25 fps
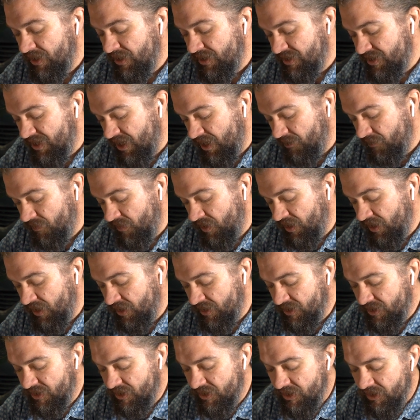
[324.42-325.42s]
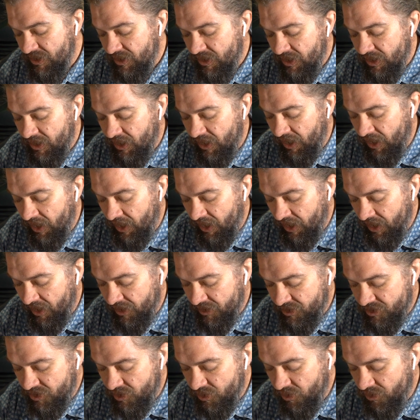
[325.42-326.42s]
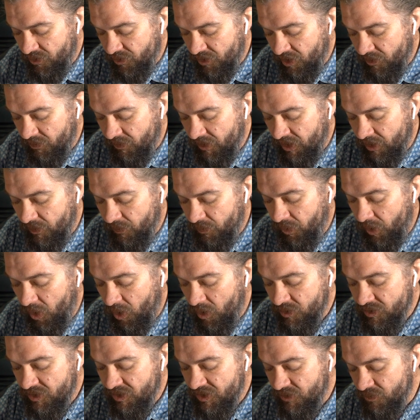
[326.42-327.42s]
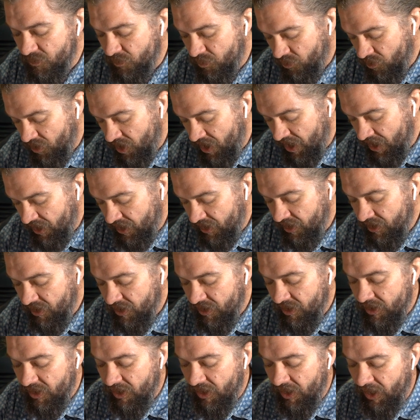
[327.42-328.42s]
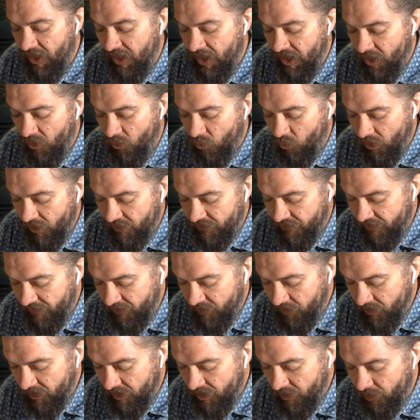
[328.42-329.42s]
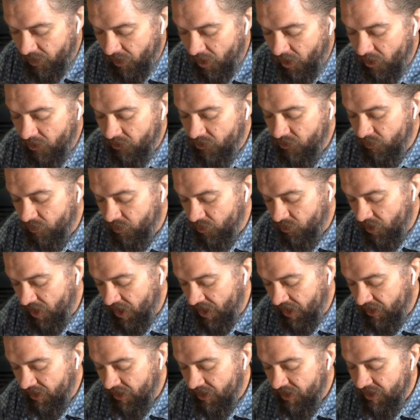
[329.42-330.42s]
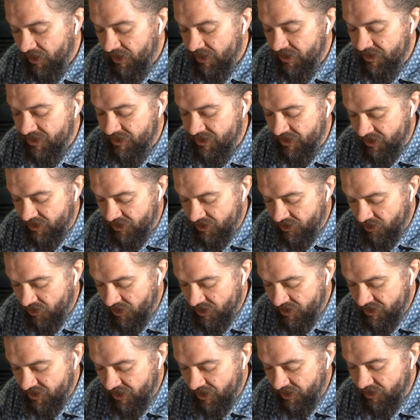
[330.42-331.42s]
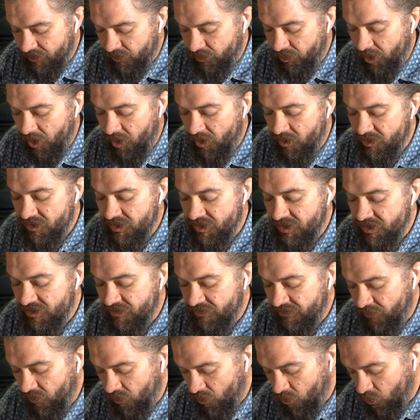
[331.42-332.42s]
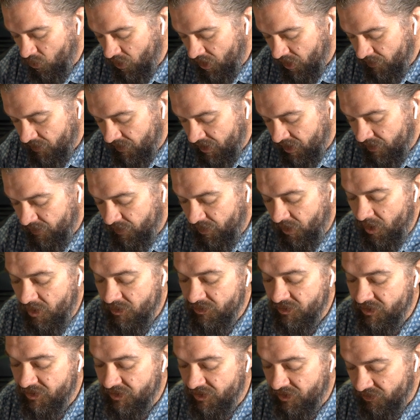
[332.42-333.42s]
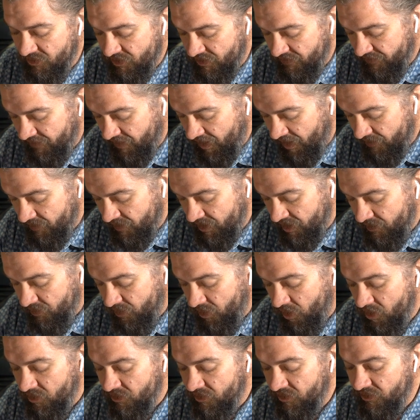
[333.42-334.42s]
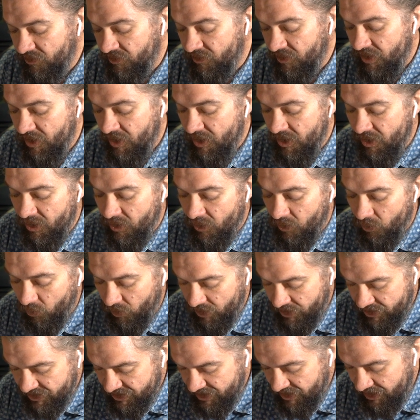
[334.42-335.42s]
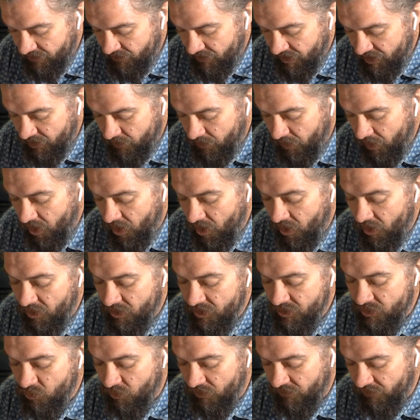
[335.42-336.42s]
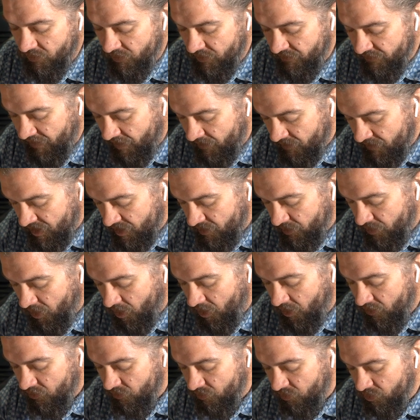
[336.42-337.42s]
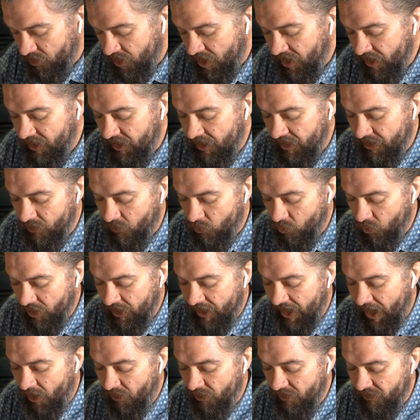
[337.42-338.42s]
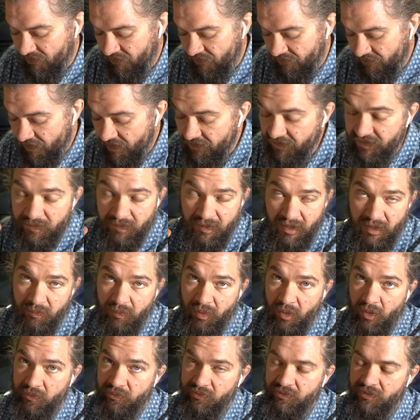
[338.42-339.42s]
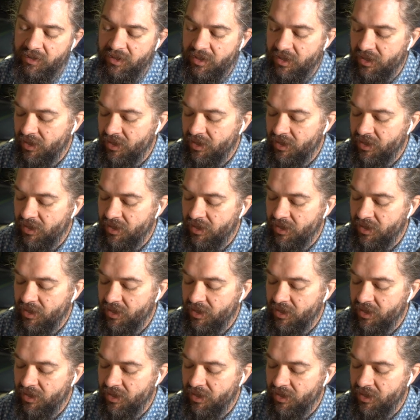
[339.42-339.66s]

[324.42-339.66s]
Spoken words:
10 minutes, 2 30-minute poses, break, 1 50-minute pose, break, 6 30-second poses, 4 1-minute poses, 3 5-minute poses, 1 10-minute pose, 1 45-minute pose, break, and then 1 hour and 50-minute pose.